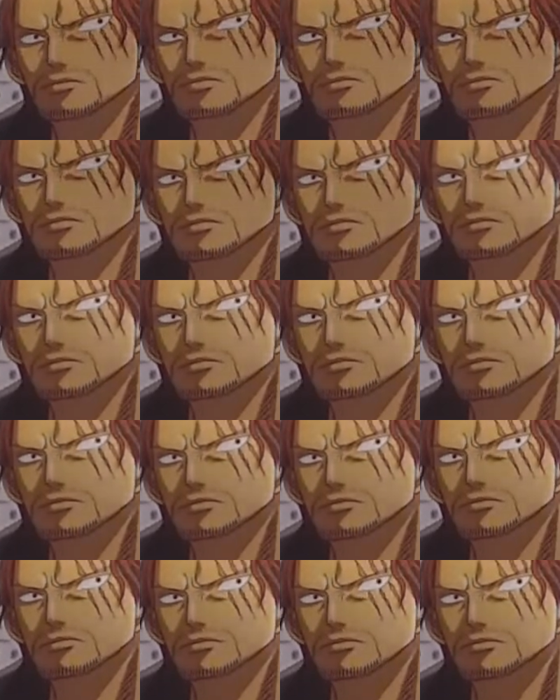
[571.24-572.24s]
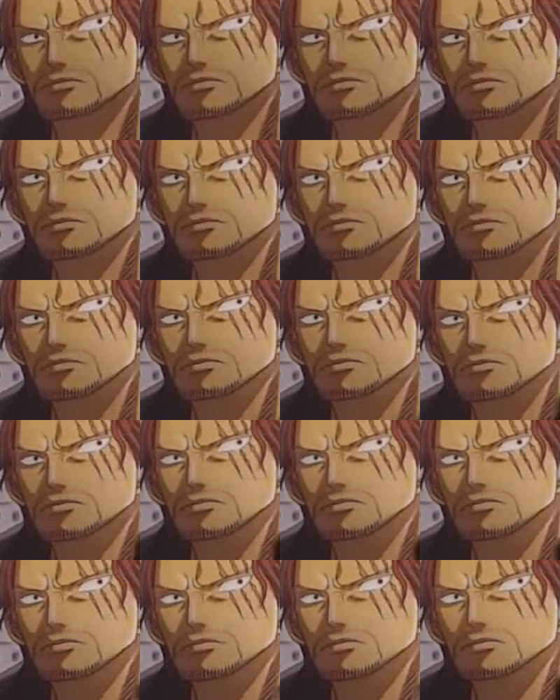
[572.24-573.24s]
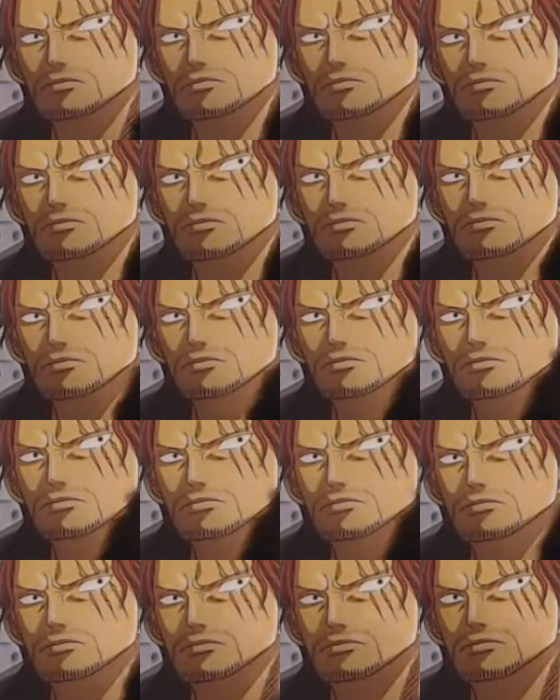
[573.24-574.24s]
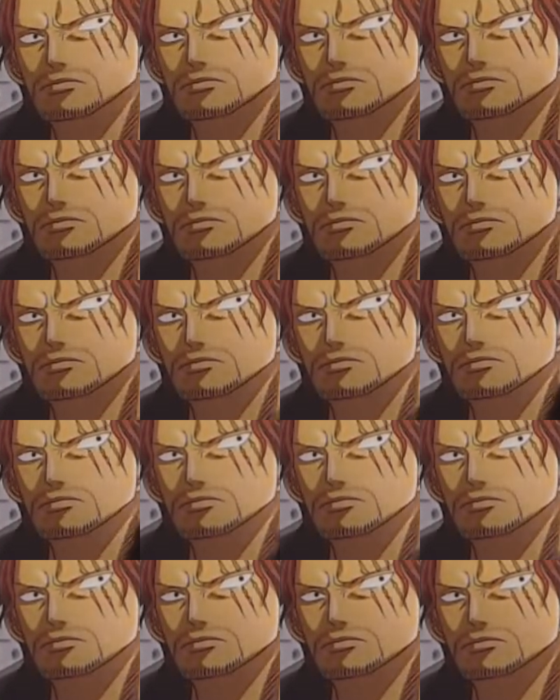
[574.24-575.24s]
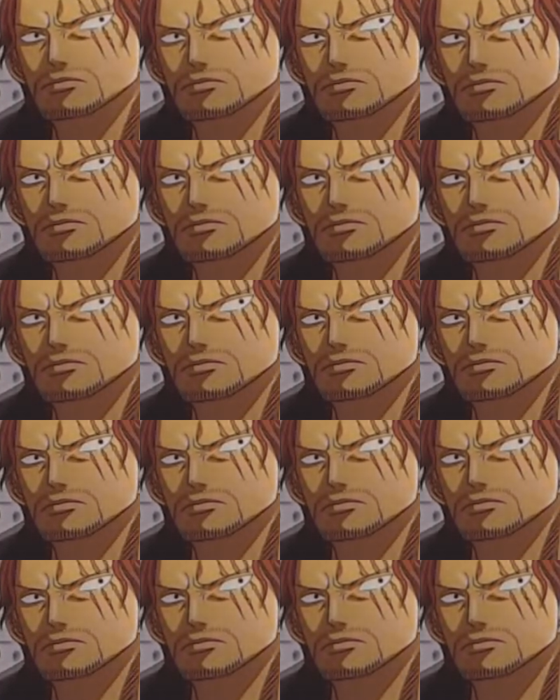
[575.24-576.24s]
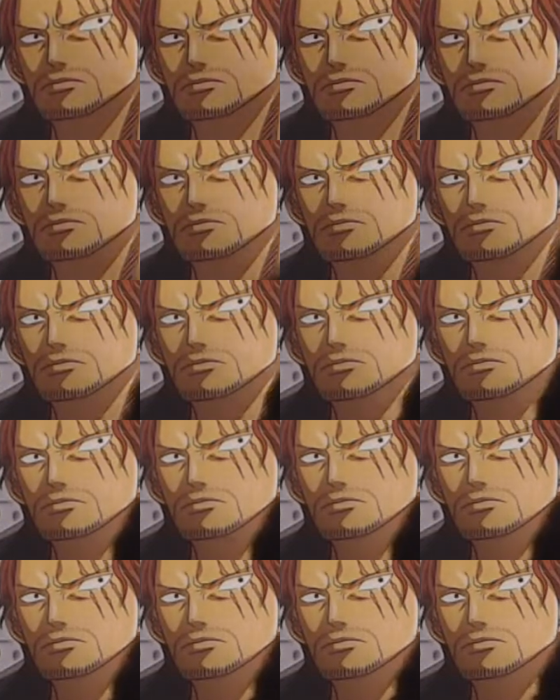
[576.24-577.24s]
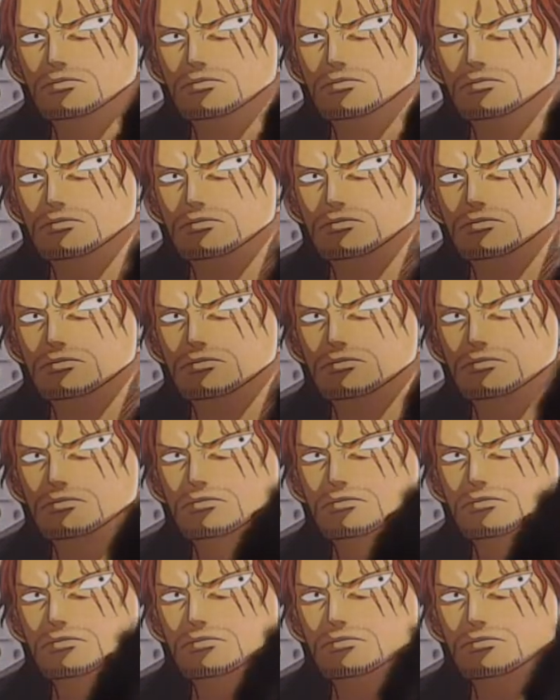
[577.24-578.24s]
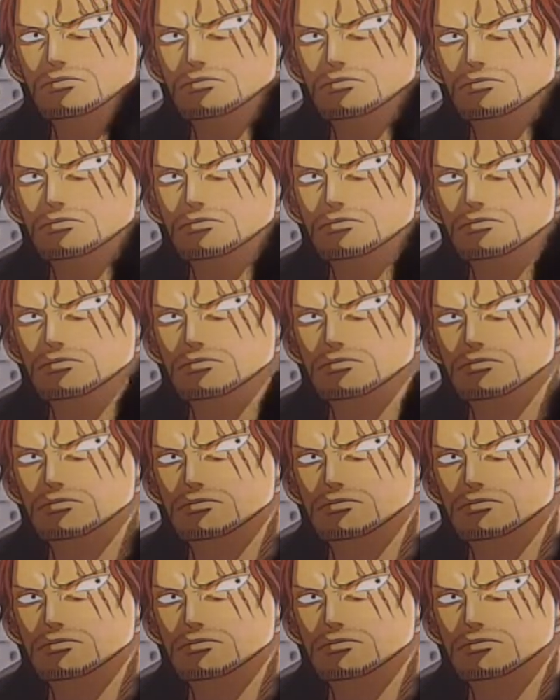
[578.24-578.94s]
This person isn't speaking.